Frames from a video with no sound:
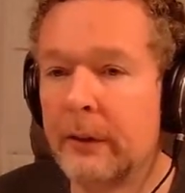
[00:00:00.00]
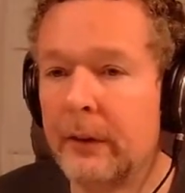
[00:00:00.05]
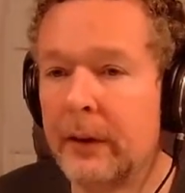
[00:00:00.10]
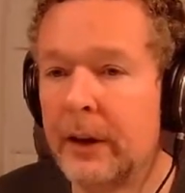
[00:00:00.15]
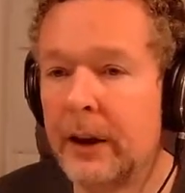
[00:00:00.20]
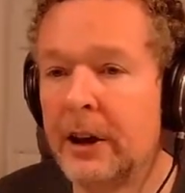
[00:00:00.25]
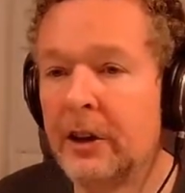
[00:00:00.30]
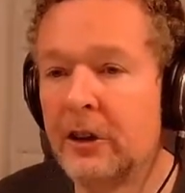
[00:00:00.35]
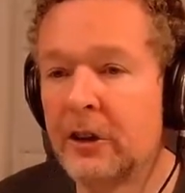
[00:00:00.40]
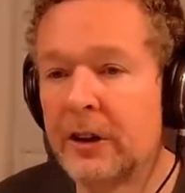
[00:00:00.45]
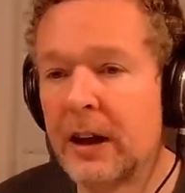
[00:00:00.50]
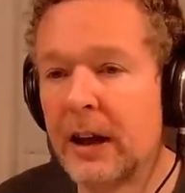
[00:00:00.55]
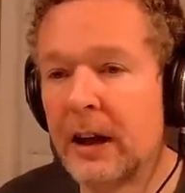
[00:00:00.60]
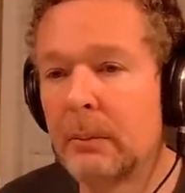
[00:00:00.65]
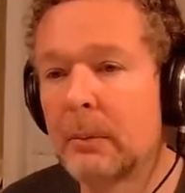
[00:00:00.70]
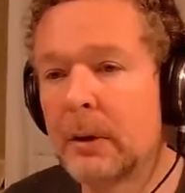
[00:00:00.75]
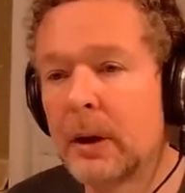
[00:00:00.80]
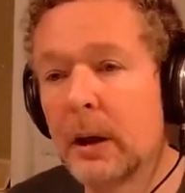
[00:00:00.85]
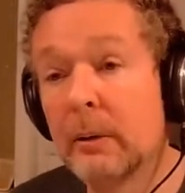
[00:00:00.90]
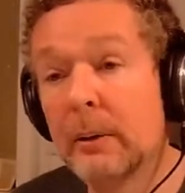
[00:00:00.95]
things
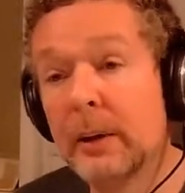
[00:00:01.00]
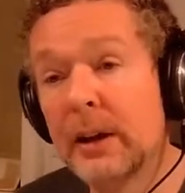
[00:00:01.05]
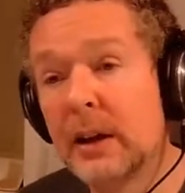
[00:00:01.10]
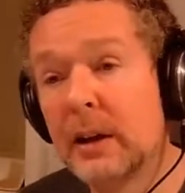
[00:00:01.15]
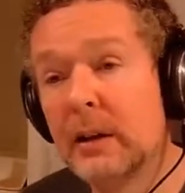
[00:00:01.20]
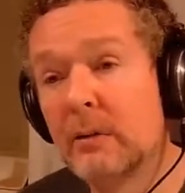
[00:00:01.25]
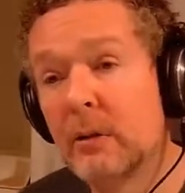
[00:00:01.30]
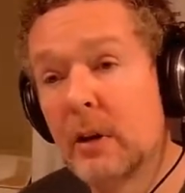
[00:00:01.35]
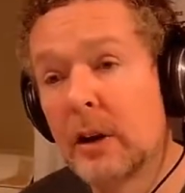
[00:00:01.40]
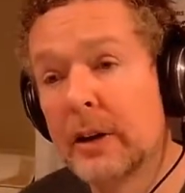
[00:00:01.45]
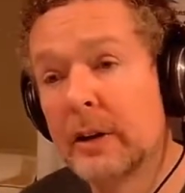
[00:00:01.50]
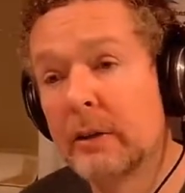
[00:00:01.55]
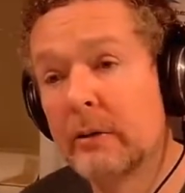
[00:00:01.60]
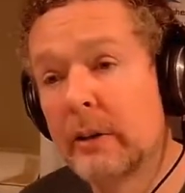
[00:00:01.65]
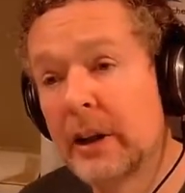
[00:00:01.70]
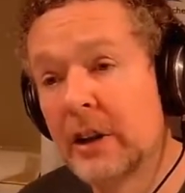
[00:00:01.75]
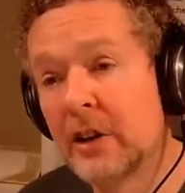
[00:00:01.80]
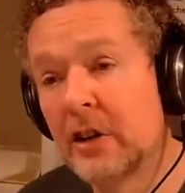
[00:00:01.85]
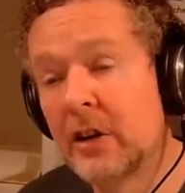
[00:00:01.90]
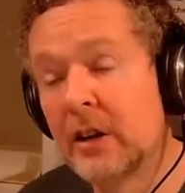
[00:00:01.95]
kept going in the right
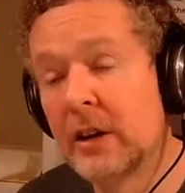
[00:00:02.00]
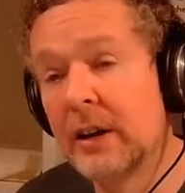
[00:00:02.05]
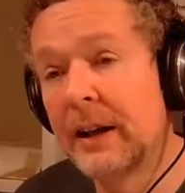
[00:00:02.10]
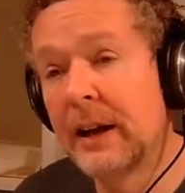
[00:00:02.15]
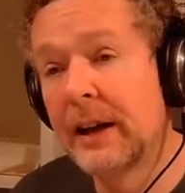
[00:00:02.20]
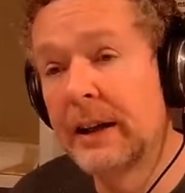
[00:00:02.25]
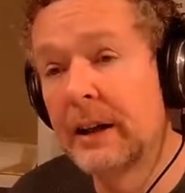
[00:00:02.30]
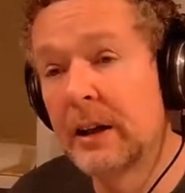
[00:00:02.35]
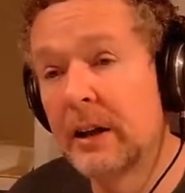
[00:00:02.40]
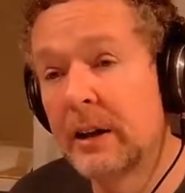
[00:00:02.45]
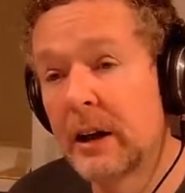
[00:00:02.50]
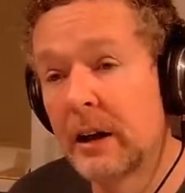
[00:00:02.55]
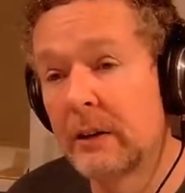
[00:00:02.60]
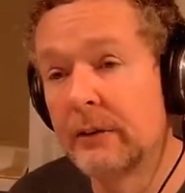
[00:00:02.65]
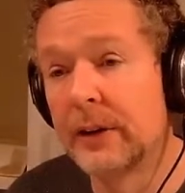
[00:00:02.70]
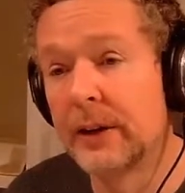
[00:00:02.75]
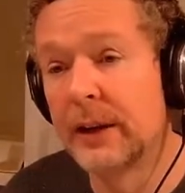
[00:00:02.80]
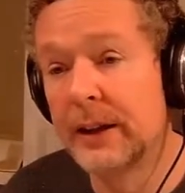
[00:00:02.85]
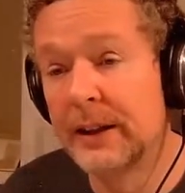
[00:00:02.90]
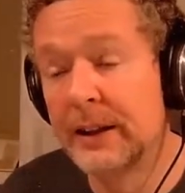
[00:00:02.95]
direction and they could
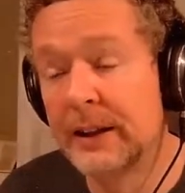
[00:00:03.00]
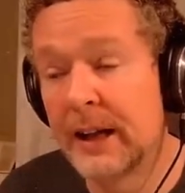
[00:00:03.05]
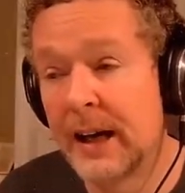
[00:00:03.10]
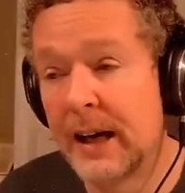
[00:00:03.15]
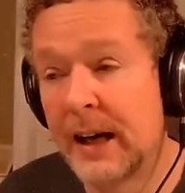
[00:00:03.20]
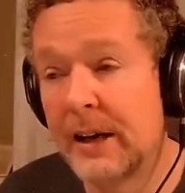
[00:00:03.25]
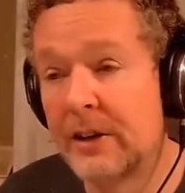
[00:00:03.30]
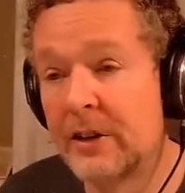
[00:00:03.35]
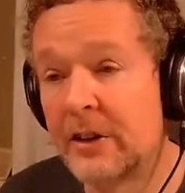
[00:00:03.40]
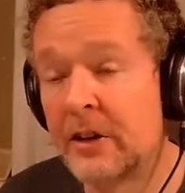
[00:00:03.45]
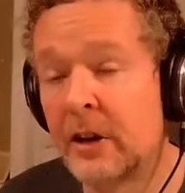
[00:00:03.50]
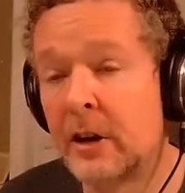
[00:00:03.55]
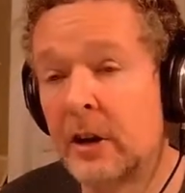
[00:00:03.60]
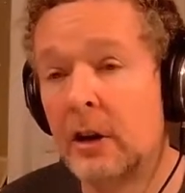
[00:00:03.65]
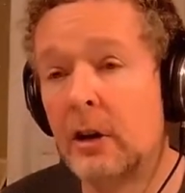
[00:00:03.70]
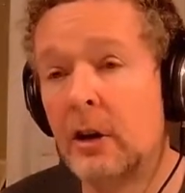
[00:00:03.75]
cover their debts.